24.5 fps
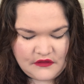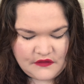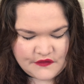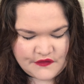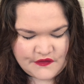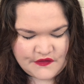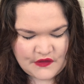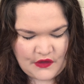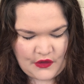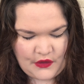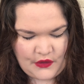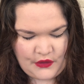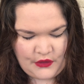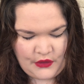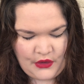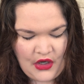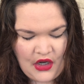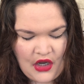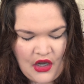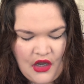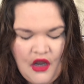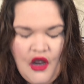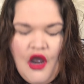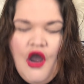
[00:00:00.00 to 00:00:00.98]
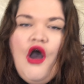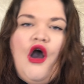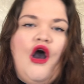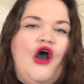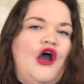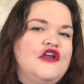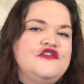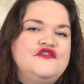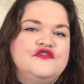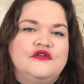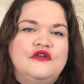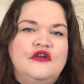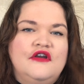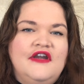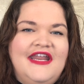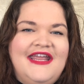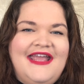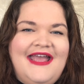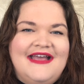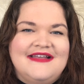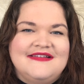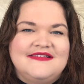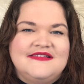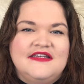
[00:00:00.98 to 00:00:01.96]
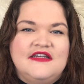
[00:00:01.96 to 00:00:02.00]
So hyaluronic
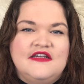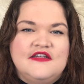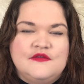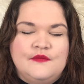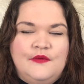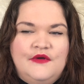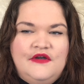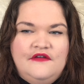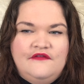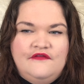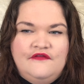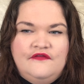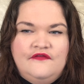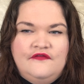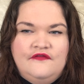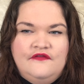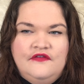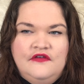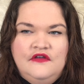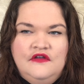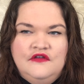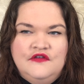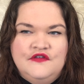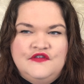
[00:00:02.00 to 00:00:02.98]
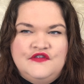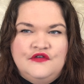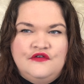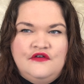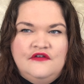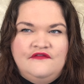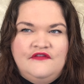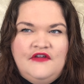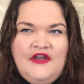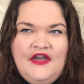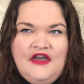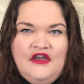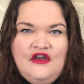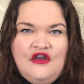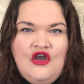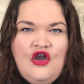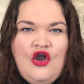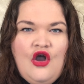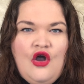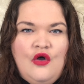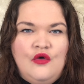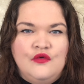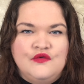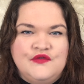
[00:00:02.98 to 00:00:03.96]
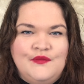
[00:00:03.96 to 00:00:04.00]
acid is one of sort of like a
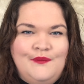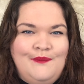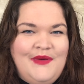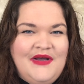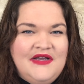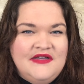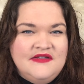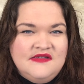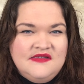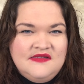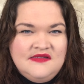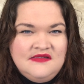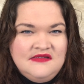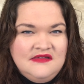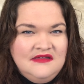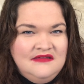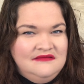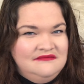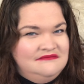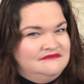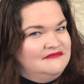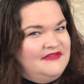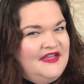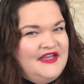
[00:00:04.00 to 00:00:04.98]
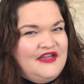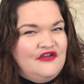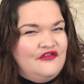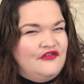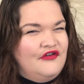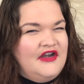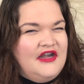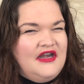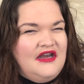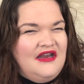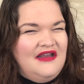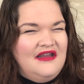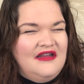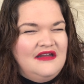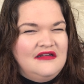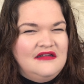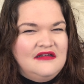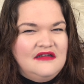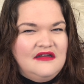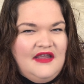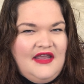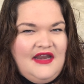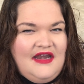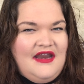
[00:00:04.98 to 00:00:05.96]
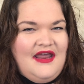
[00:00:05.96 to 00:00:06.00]
cult buzz ingredient,
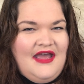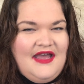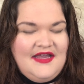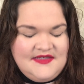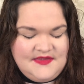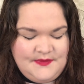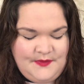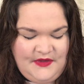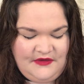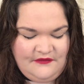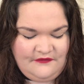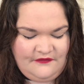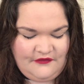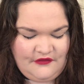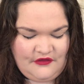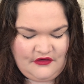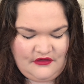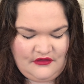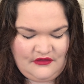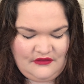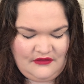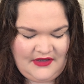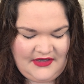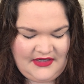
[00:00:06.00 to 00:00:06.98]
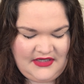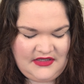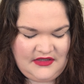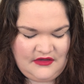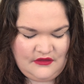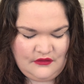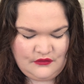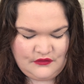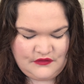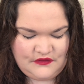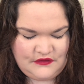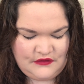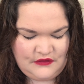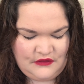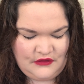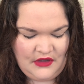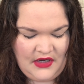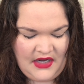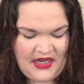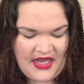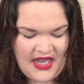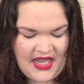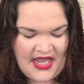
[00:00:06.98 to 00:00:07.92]
and it has been for like a year or two.